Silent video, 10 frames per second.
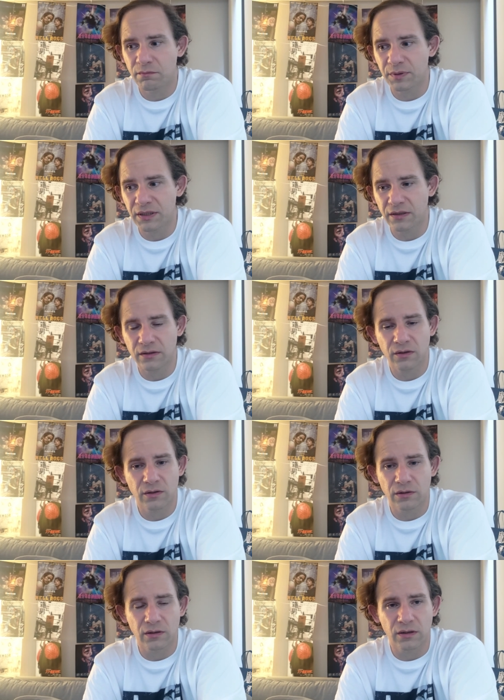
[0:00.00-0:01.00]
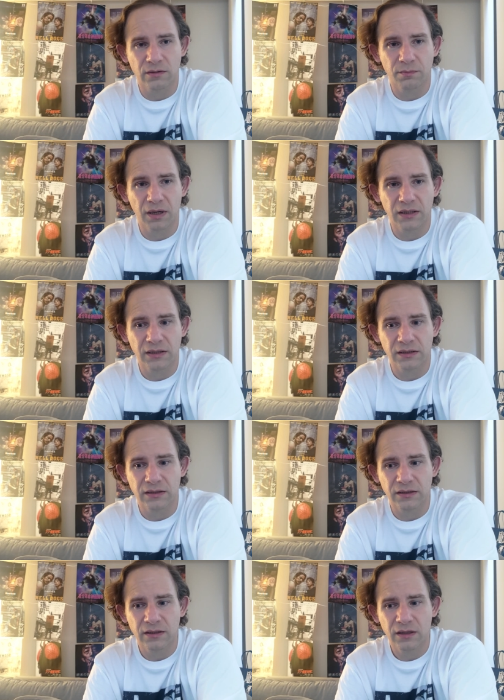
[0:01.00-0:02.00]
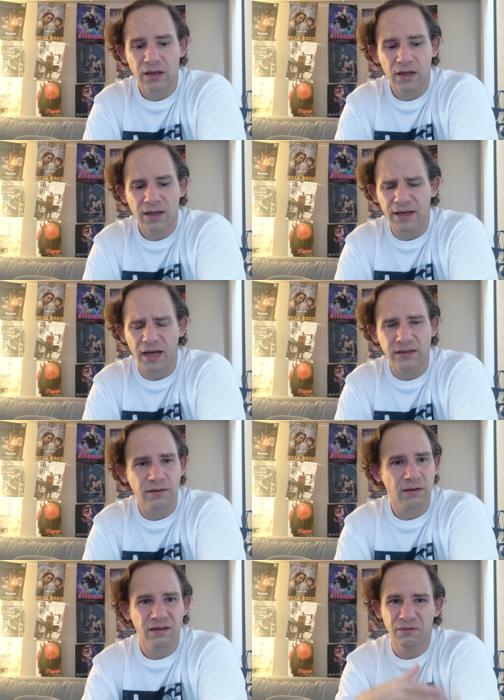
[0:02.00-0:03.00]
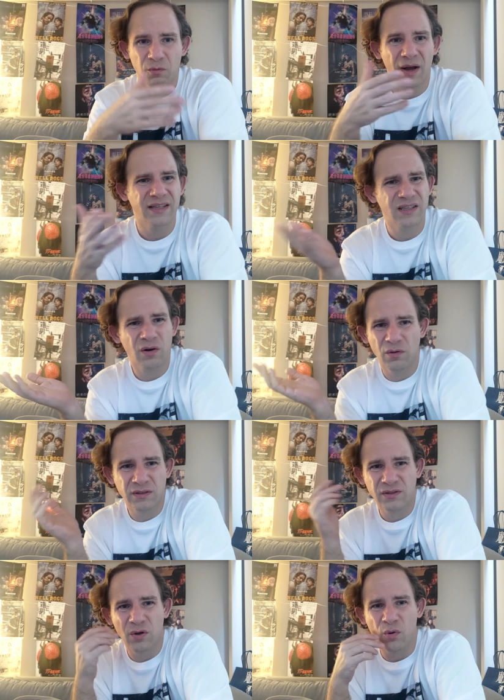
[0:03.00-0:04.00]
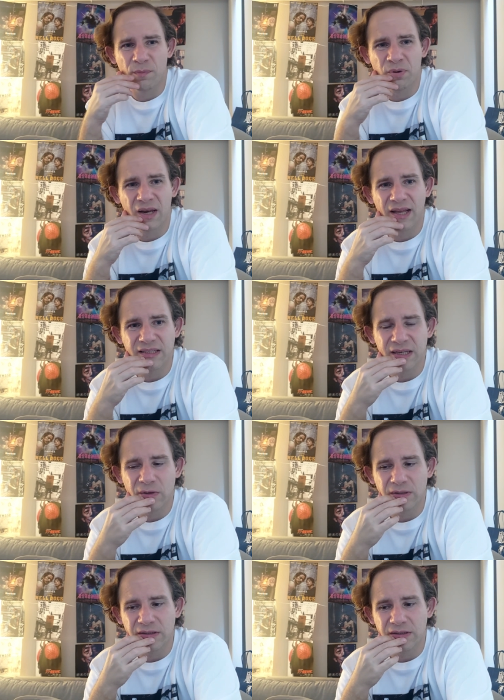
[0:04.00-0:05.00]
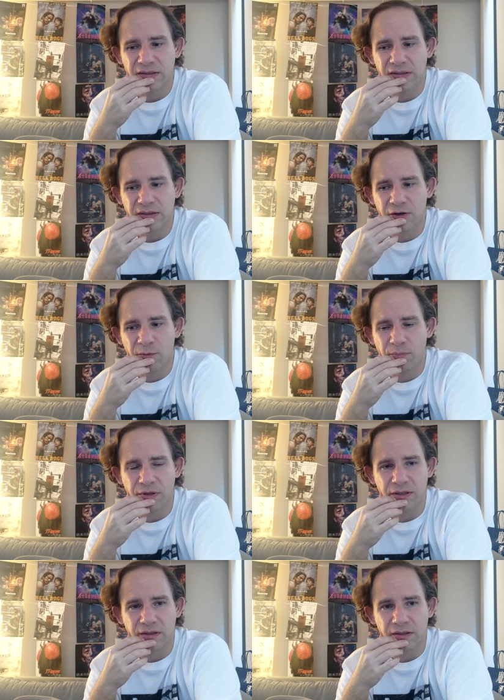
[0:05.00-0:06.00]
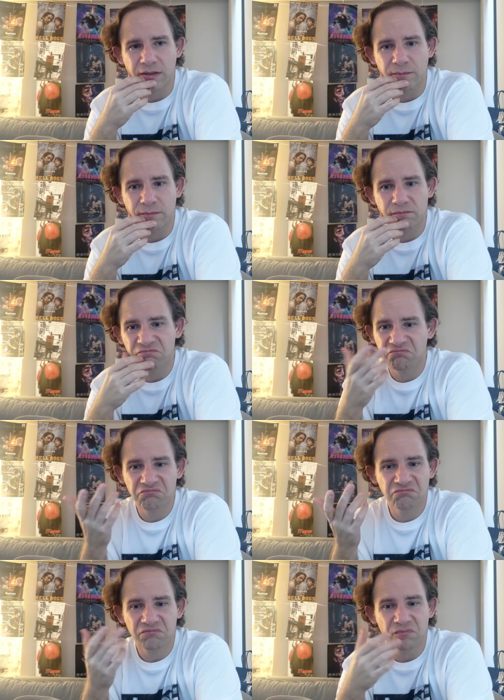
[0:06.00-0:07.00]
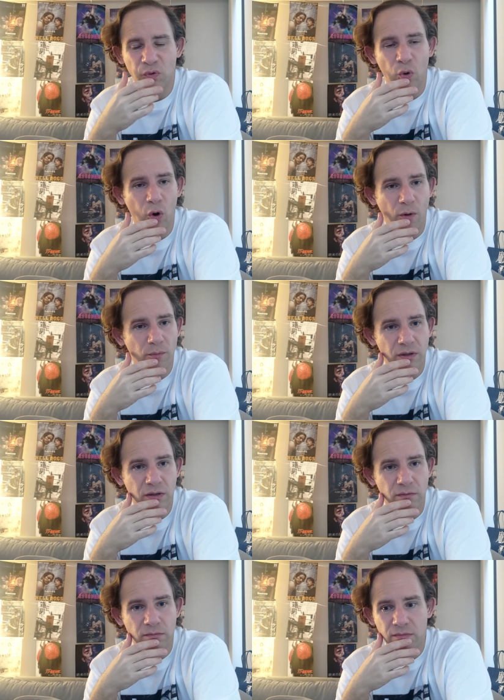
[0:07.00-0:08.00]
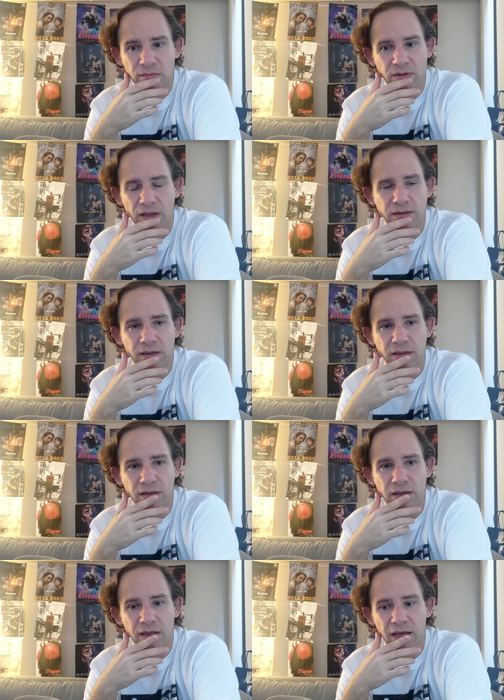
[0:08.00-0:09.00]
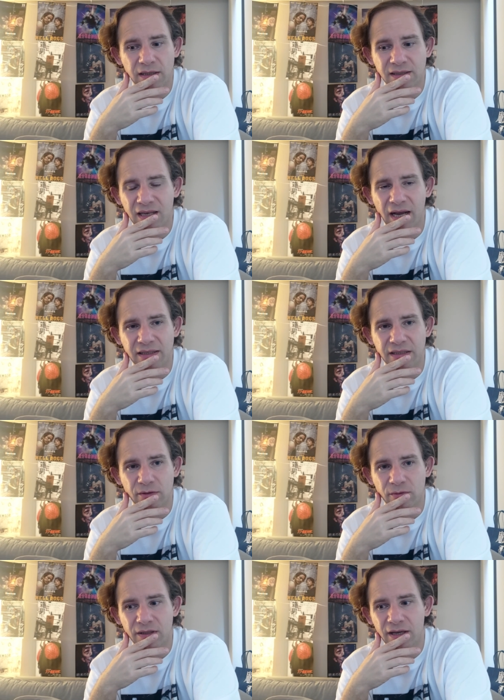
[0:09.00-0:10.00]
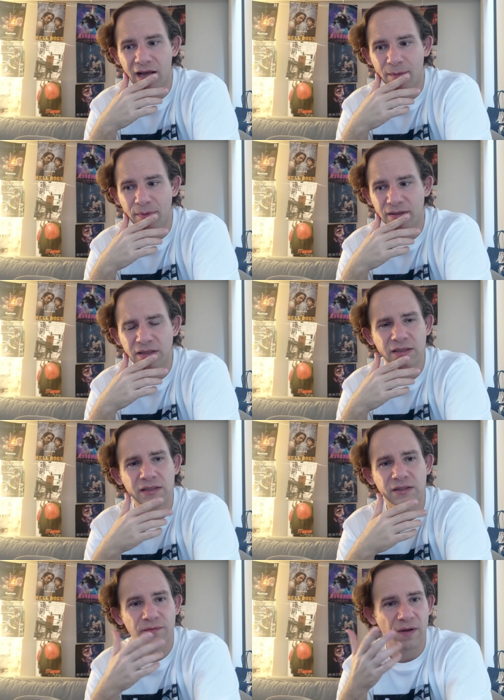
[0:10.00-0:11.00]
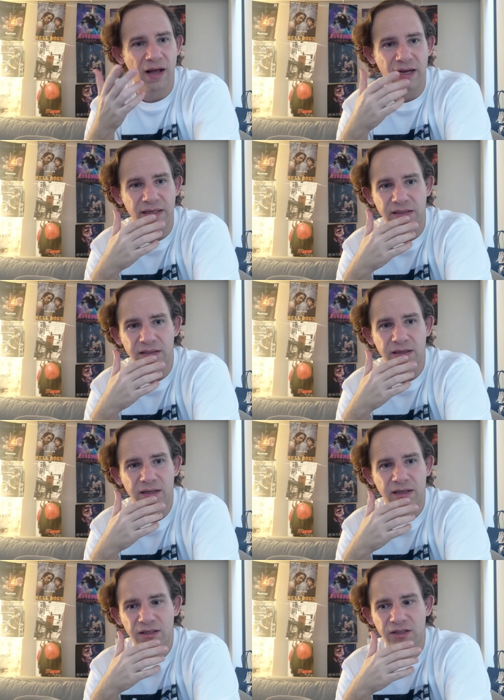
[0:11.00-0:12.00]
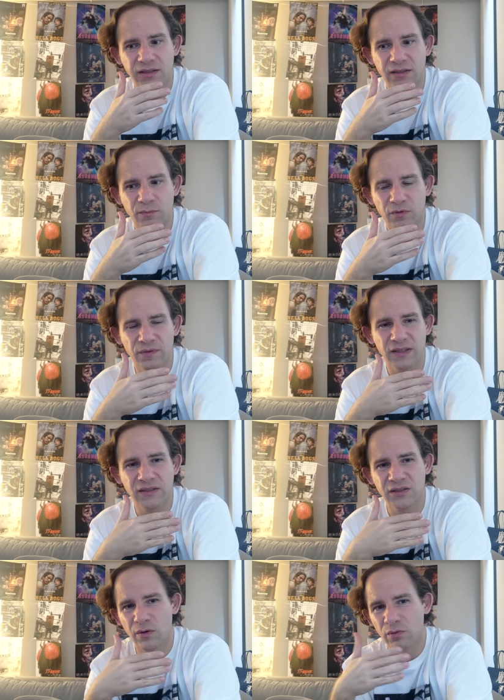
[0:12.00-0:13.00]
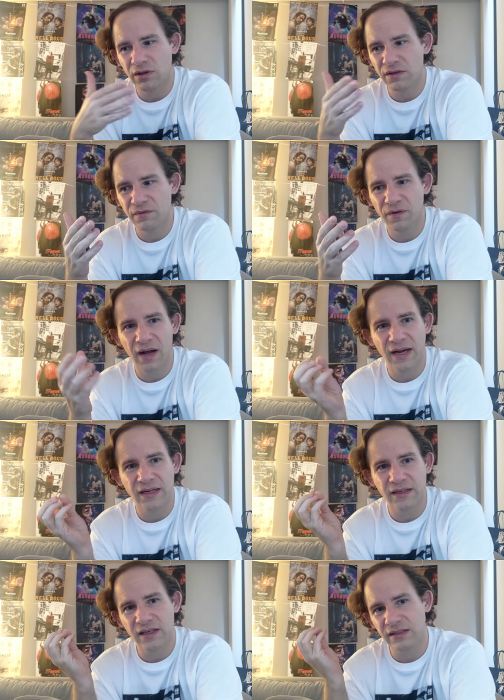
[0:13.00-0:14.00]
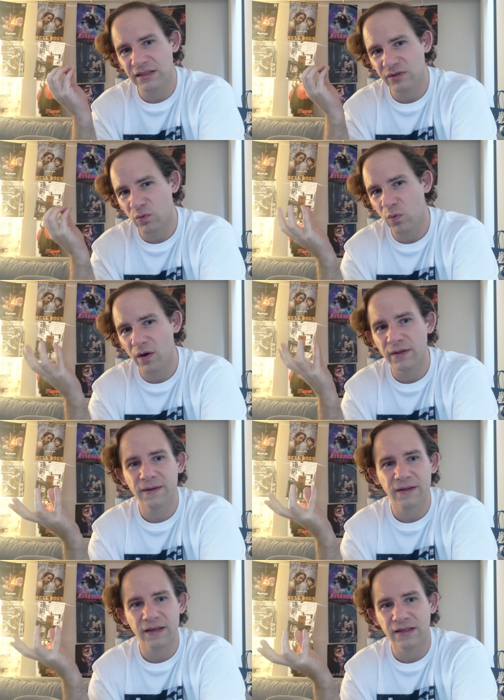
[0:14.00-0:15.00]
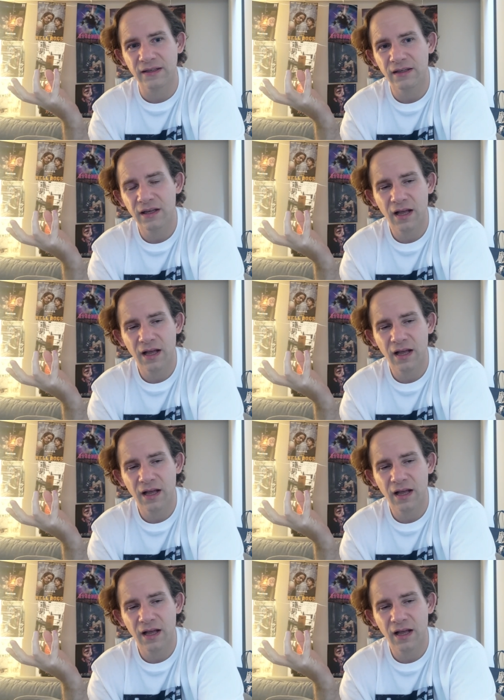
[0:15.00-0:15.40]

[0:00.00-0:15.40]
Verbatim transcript: being hurt. But uh, yeah, the way the whole story plays out is uh, completely normal. Nothing exciting really happens, and it's fine. Just a movie that's totally fine. It has this one thing